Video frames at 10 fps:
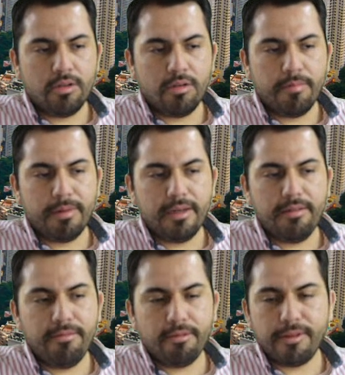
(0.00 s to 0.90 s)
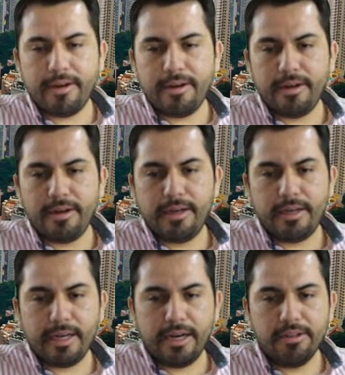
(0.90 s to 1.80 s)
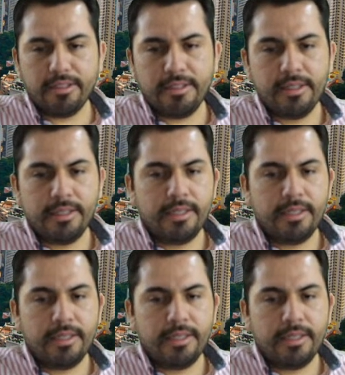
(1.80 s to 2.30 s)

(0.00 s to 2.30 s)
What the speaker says: company for their cars.